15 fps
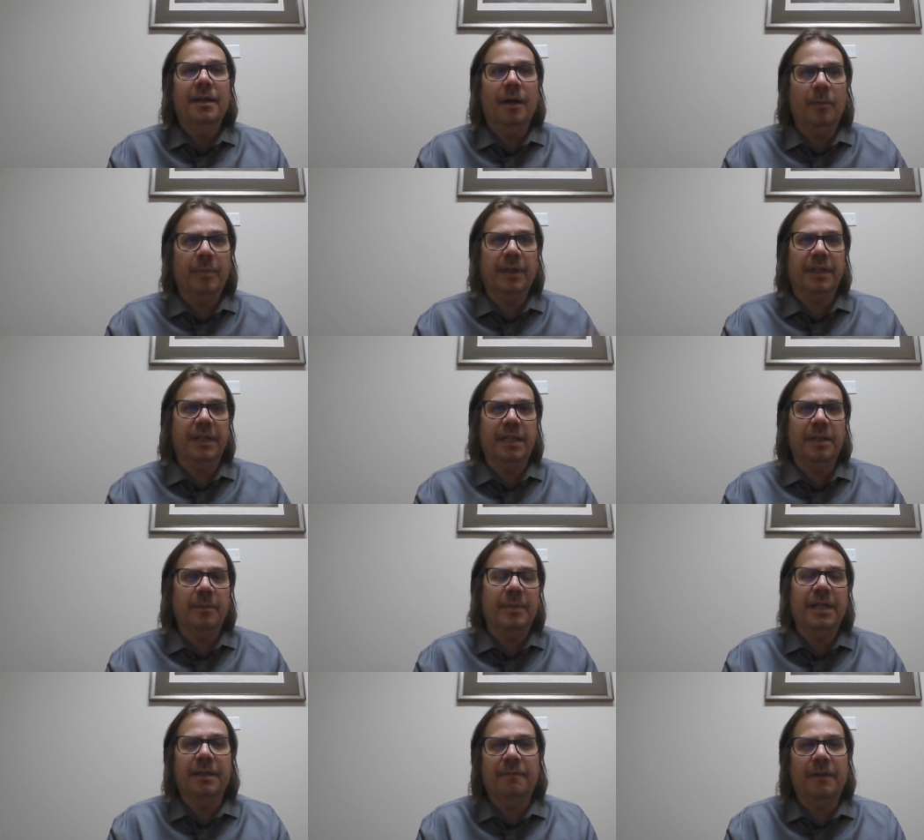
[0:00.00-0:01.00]
ability to
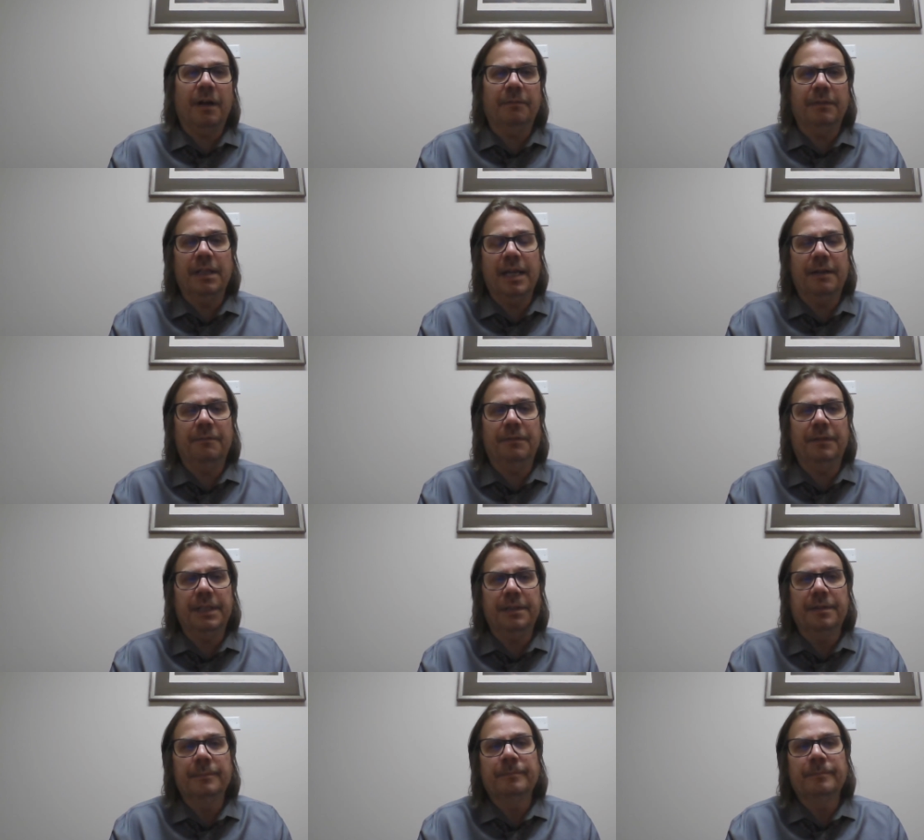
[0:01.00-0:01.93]
be involved in that fleet.